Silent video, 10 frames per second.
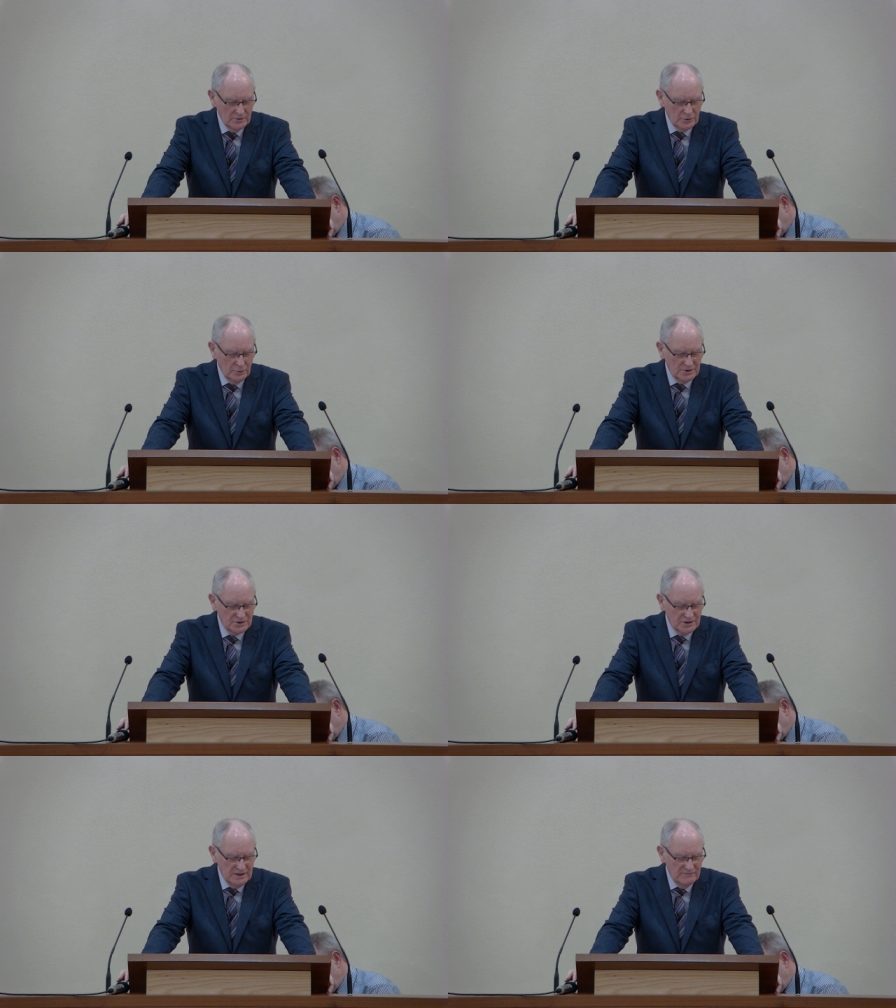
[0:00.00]
to
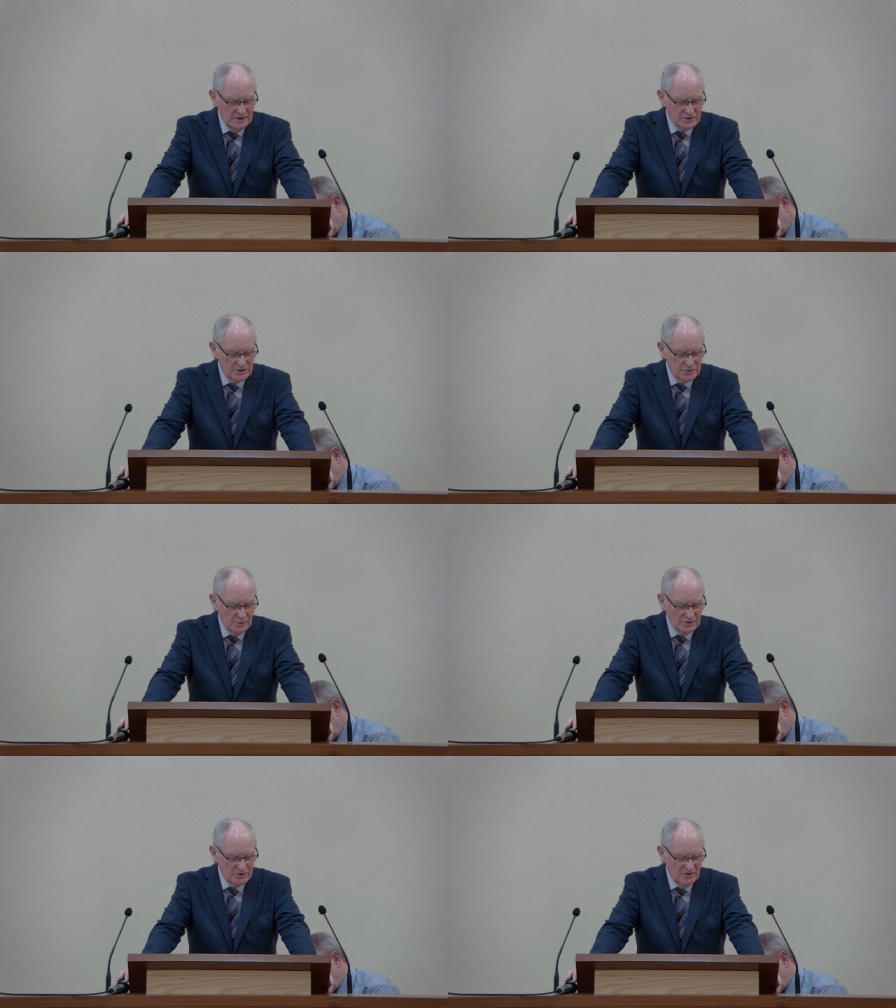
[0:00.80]
receive the
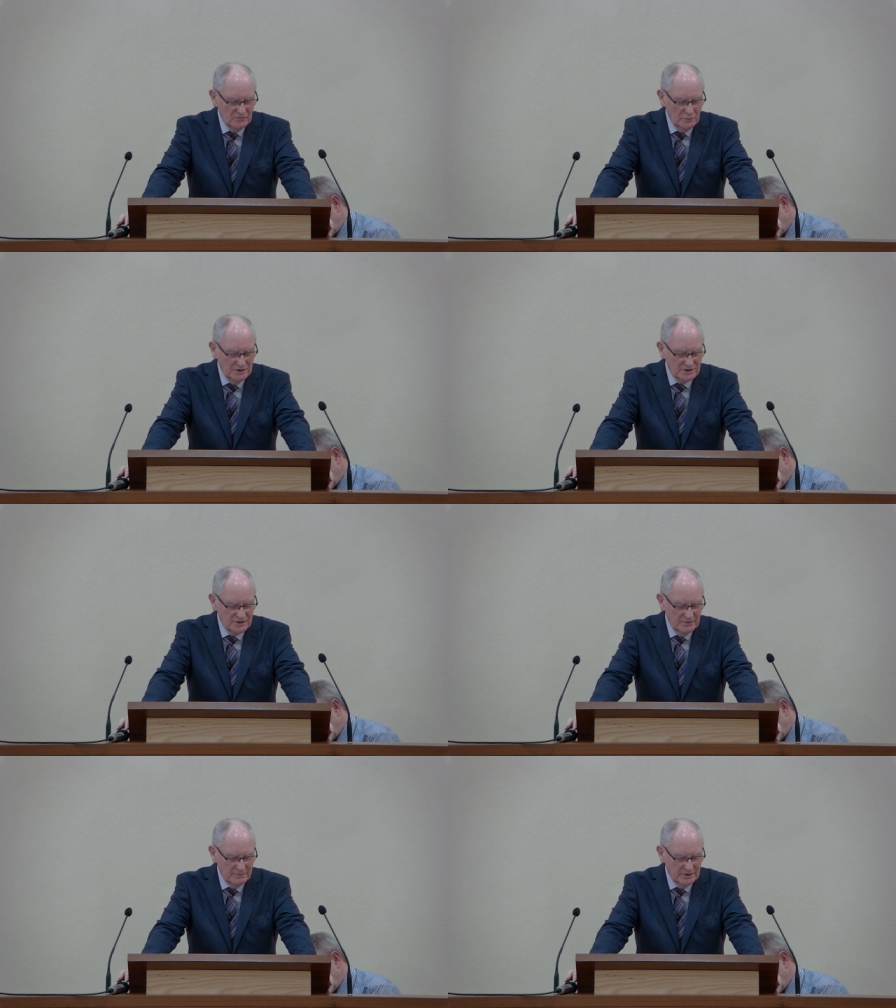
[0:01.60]
instruction of
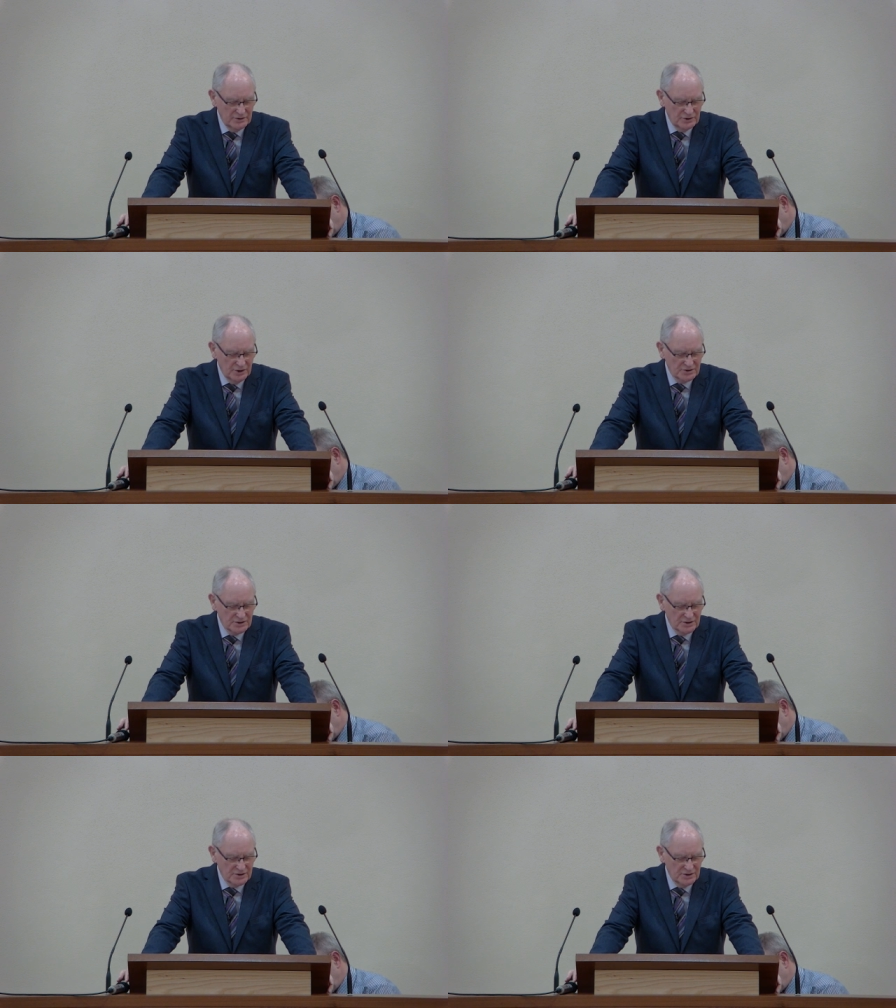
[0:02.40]
wisdom and
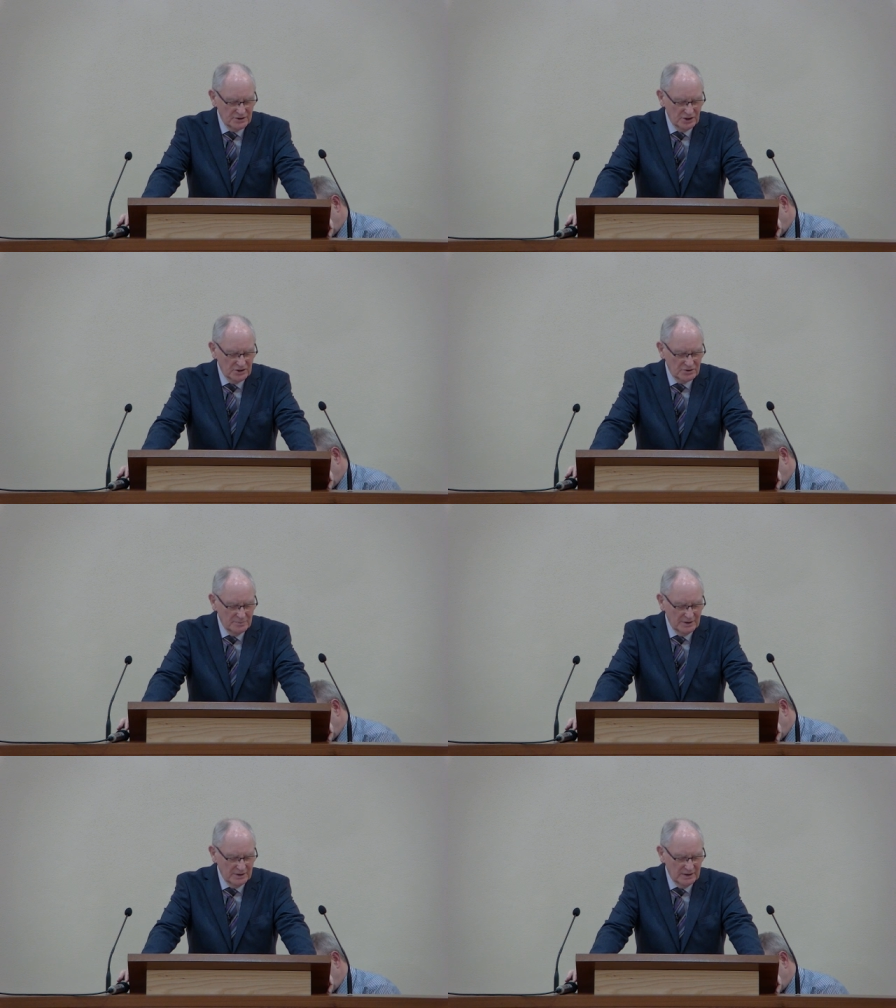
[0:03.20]
justice and
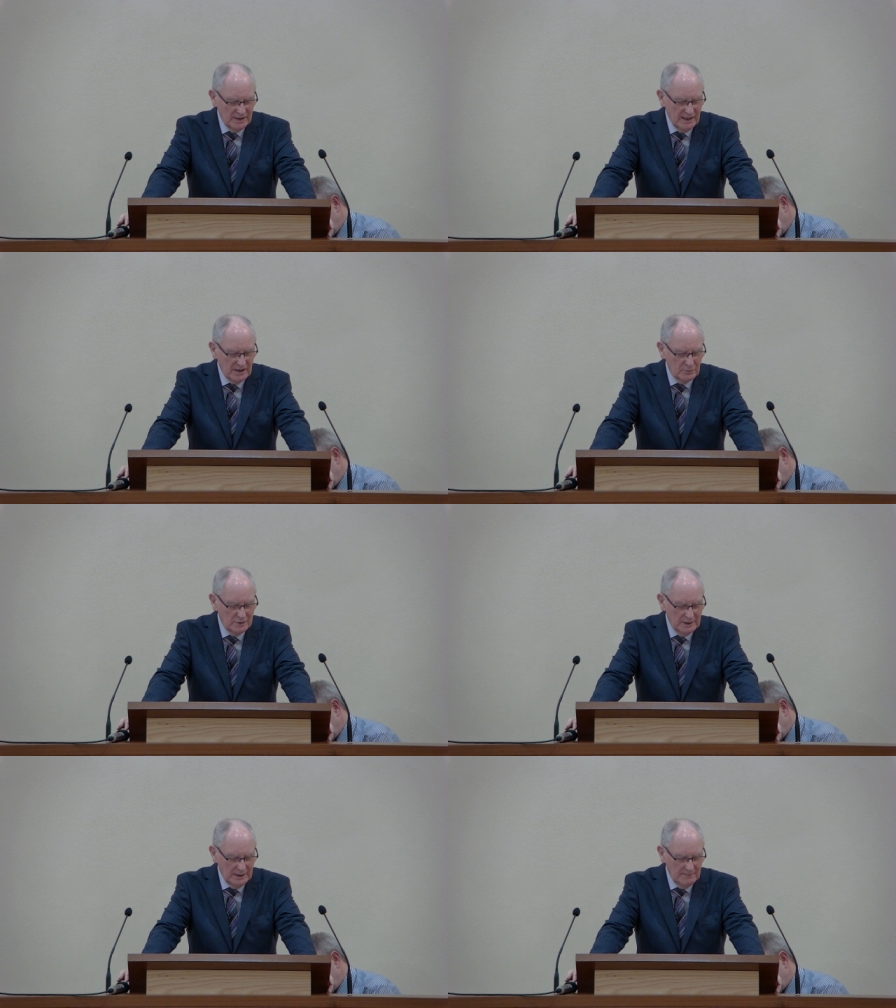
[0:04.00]
judgment and
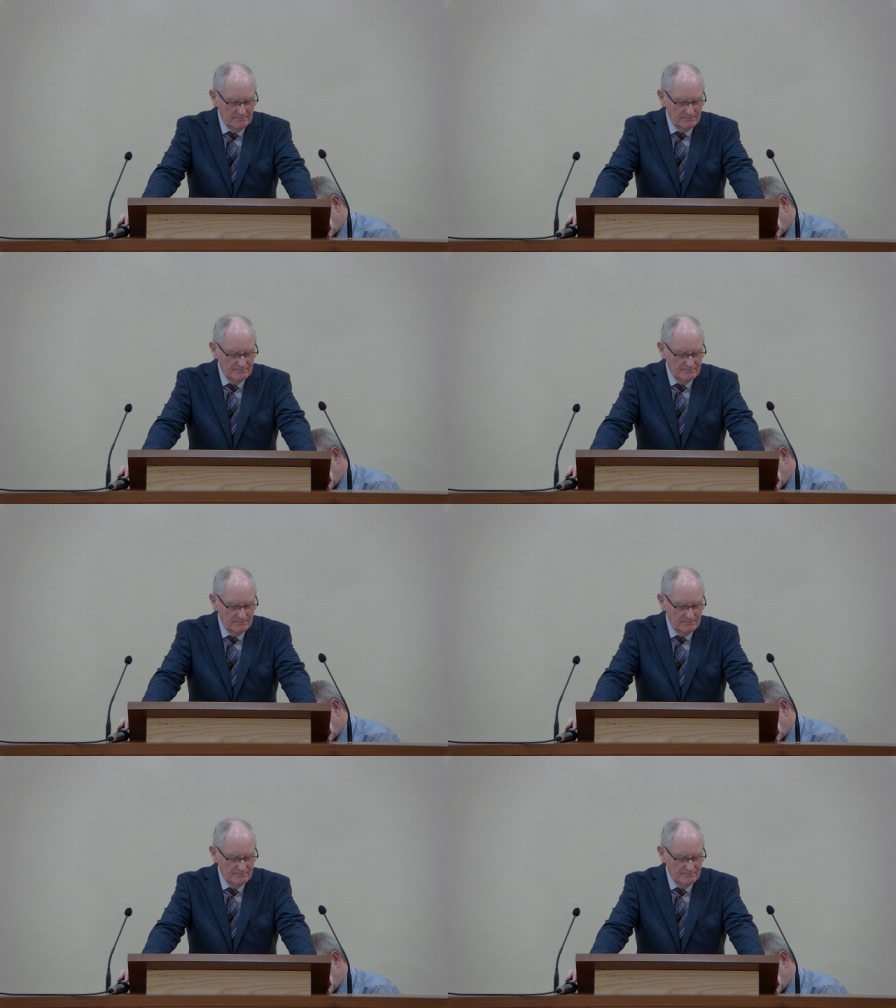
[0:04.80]
equity,